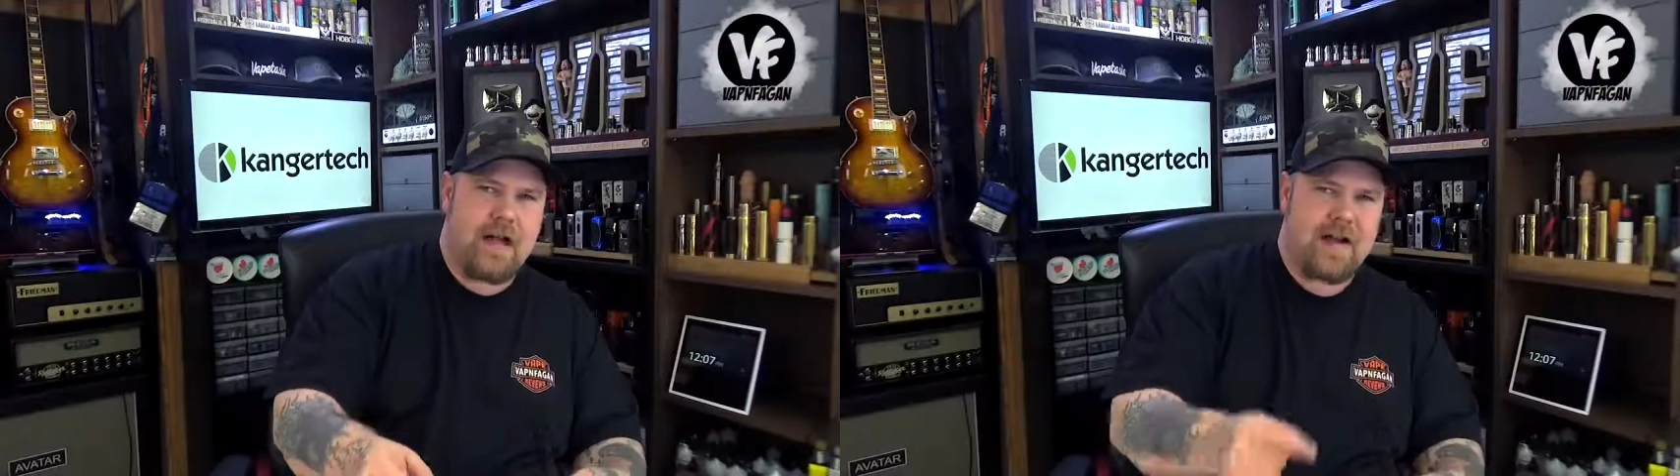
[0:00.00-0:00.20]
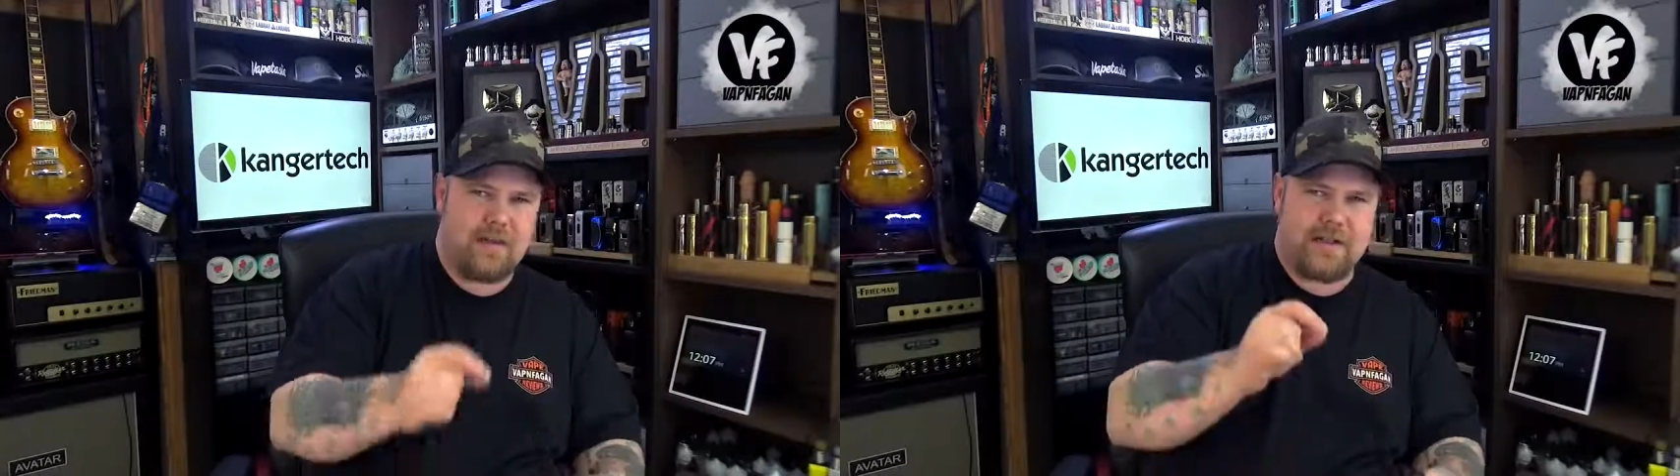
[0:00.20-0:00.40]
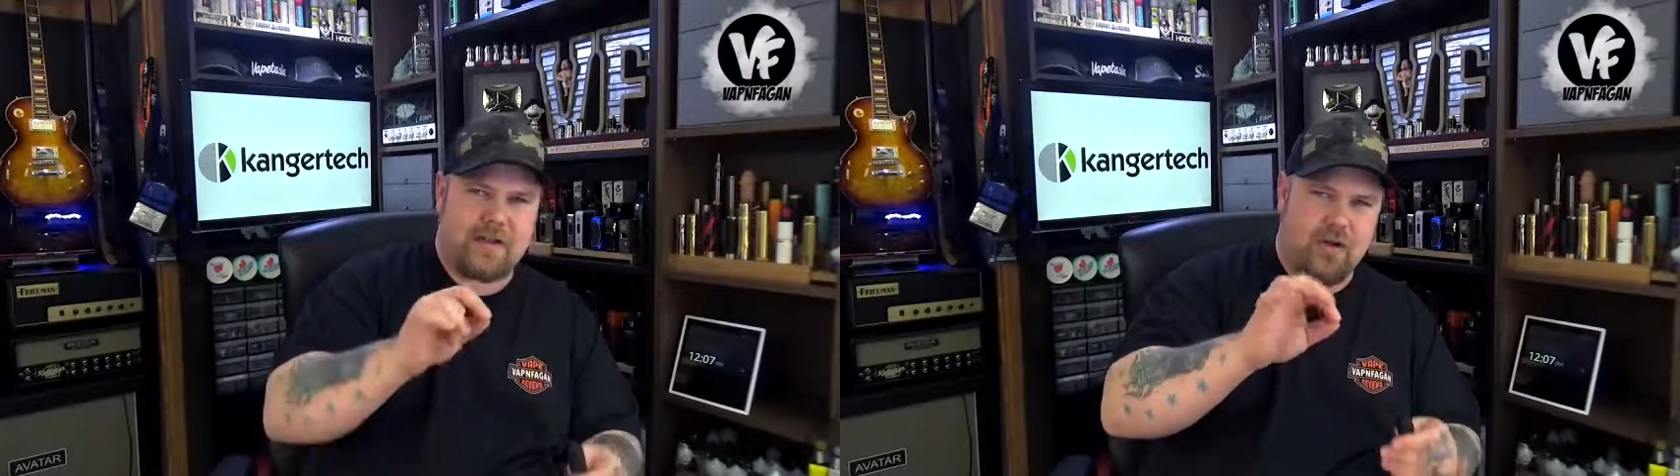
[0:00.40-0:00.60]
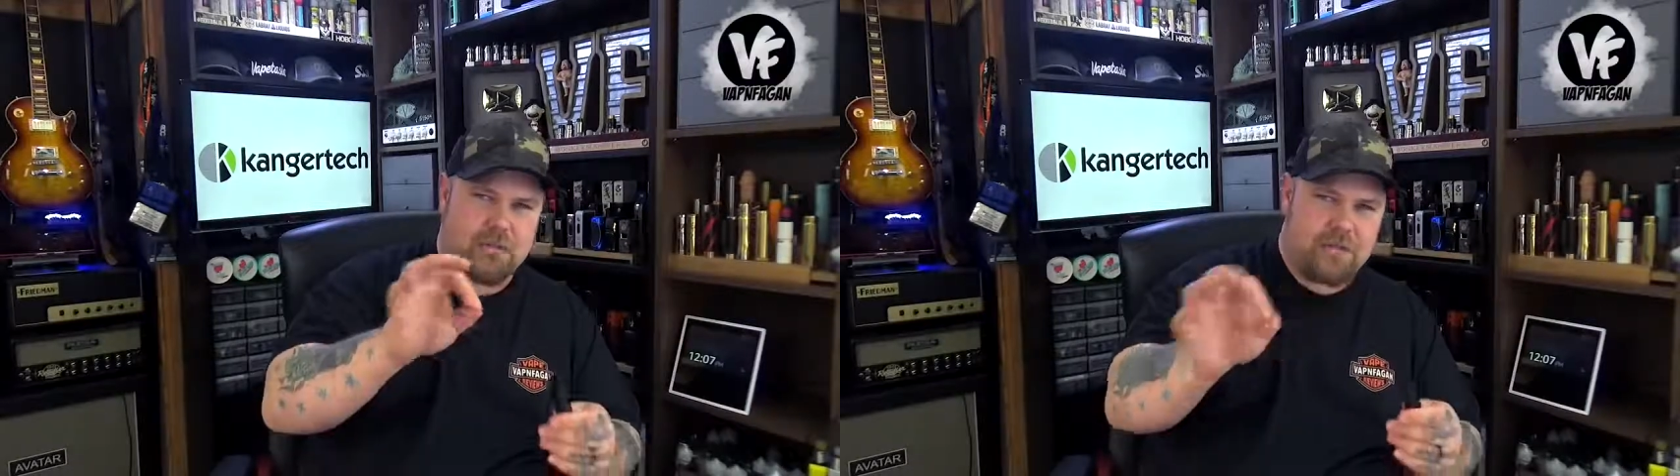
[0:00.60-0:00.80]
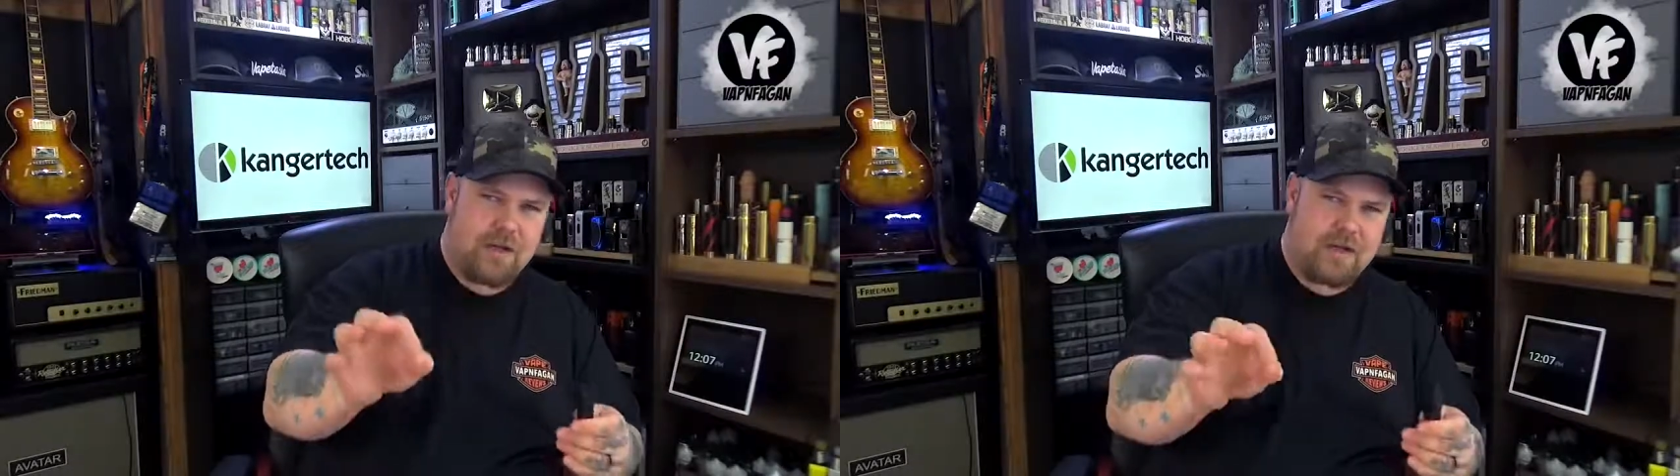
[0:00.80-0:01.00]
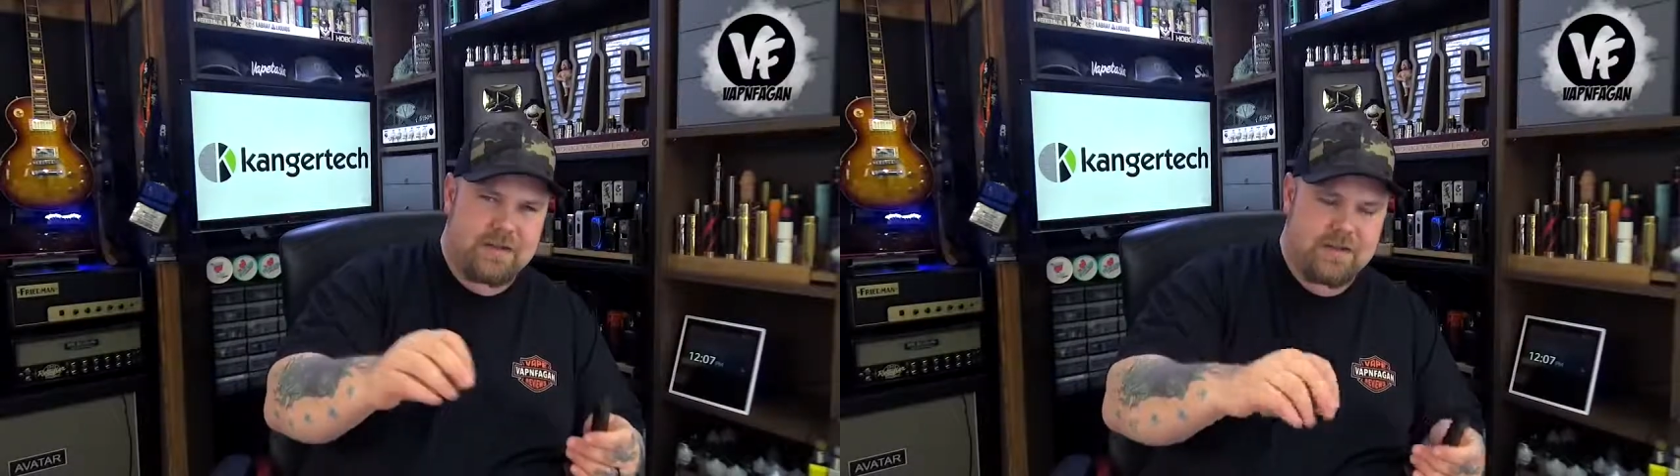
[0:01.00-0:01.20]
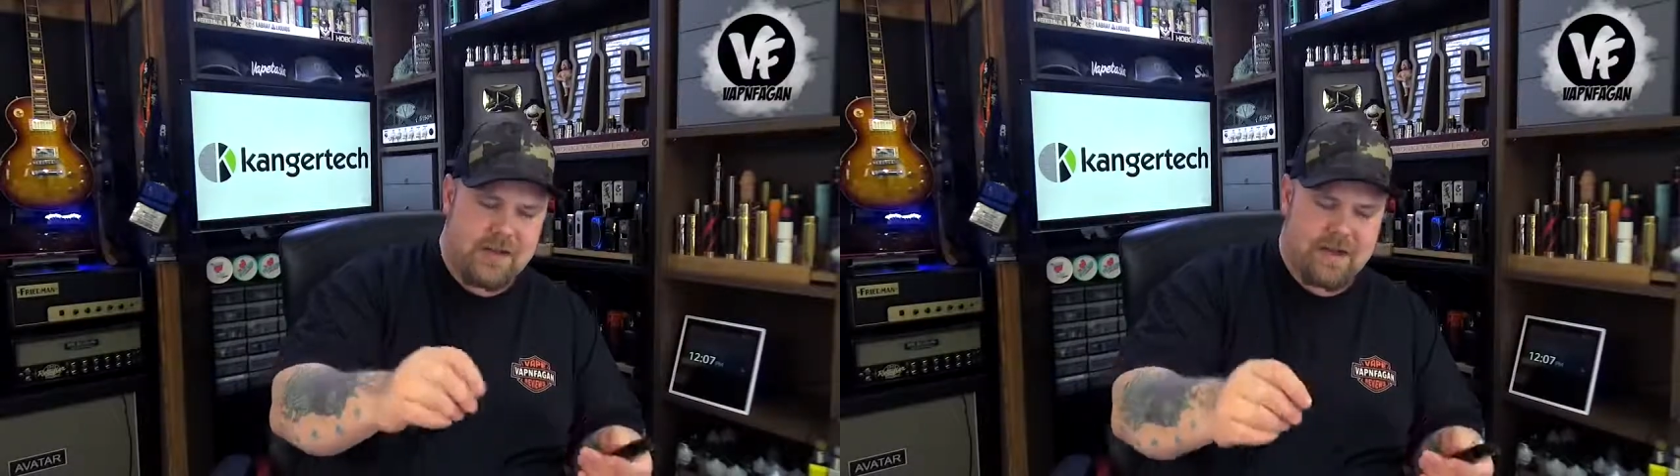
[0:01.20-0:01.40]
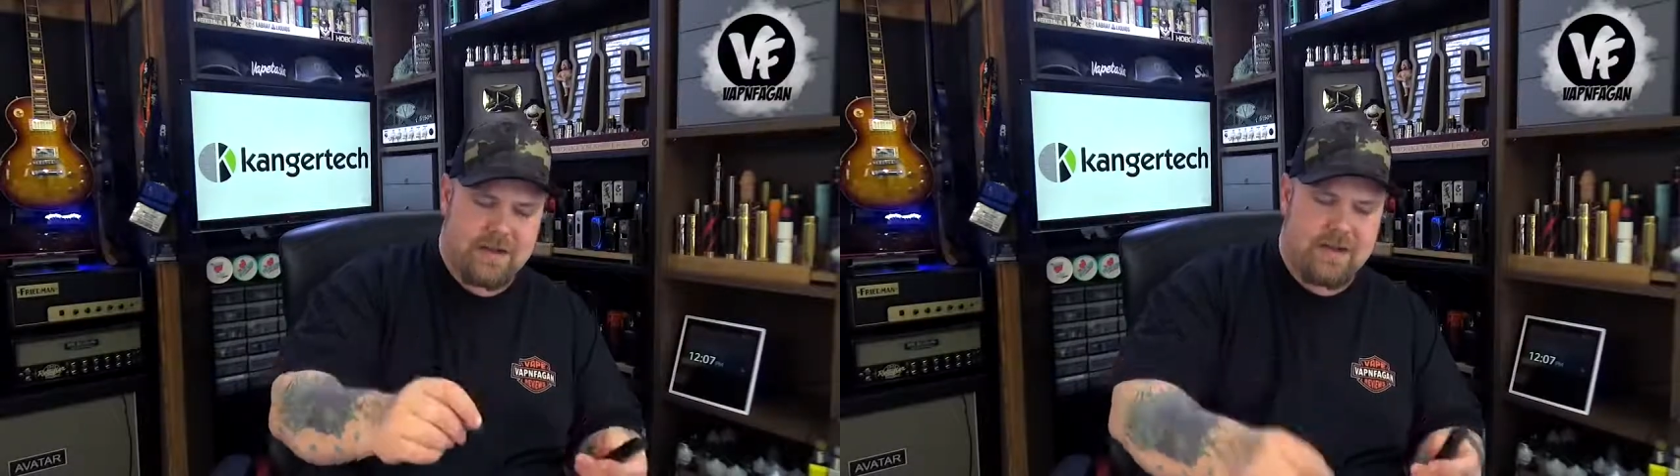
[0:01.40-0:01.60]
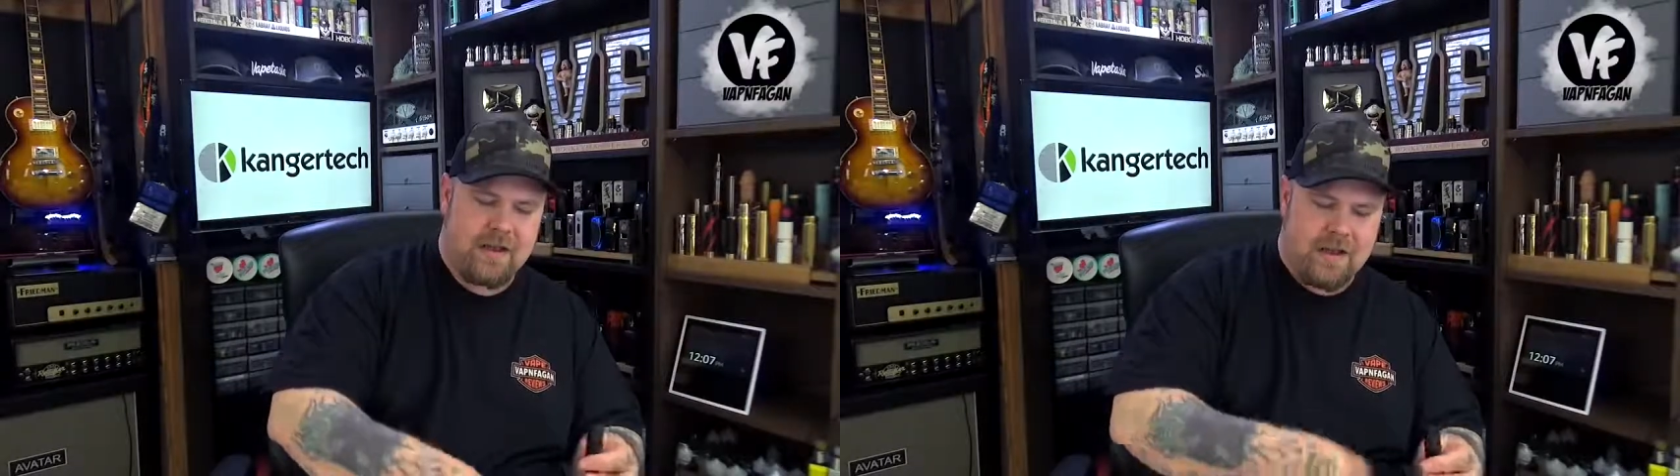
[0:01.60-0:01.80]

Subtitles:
I don't like the whole plug thing